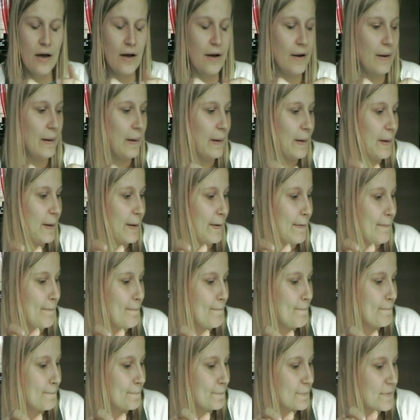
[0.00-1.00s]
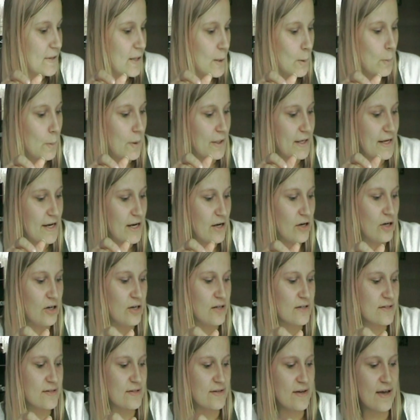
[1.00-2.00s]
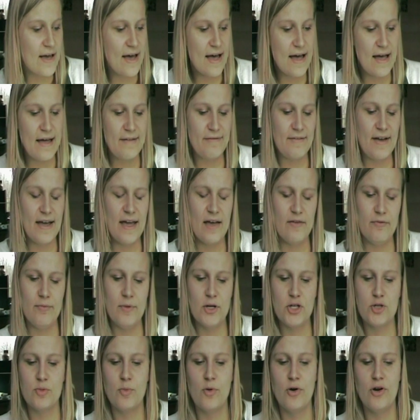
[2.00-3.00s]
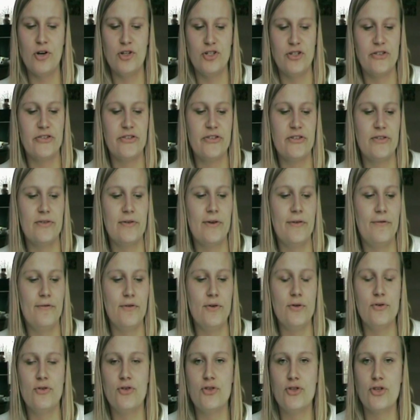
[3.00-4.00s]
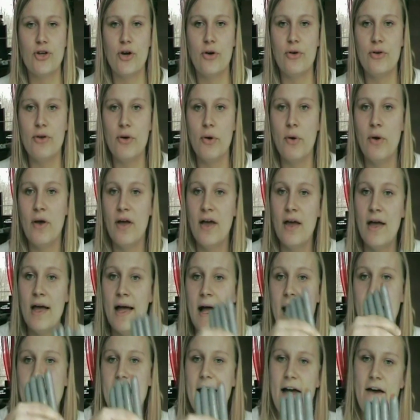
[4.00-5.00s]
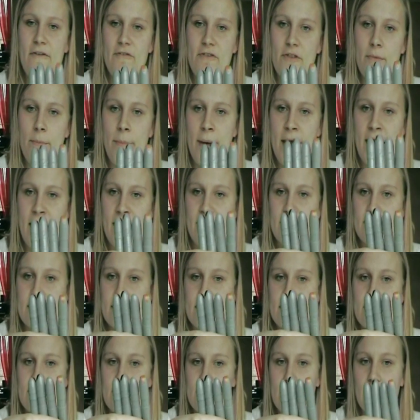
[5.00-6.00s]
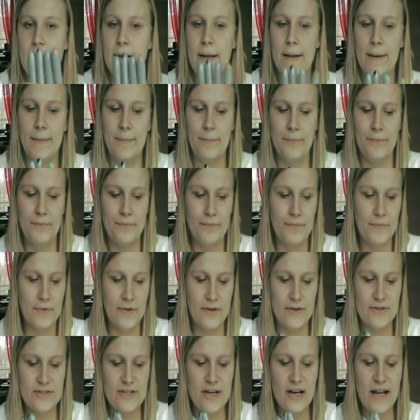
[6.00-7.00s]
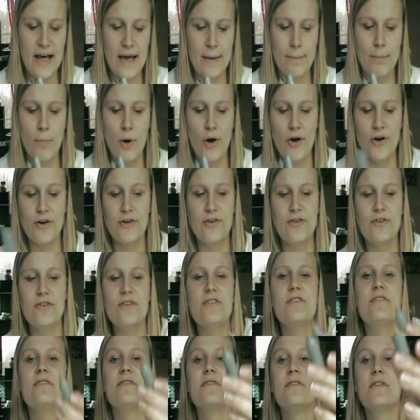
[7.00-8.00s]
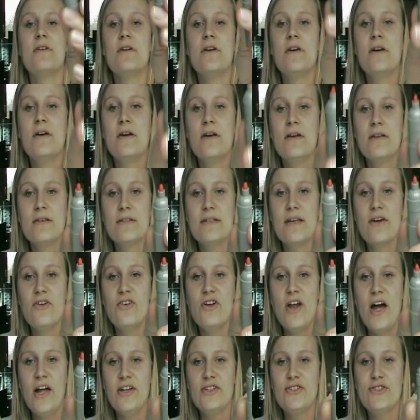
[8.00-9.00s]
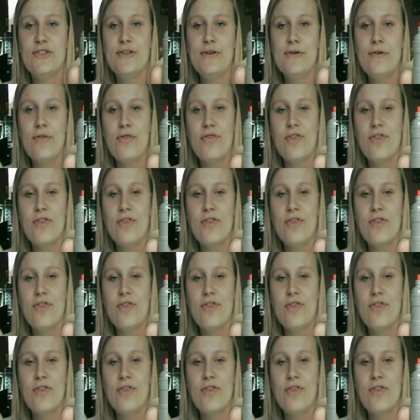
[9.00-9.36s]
What I also have, I have much more, just a few to show you. I have the pens. Those are like markers. They're not too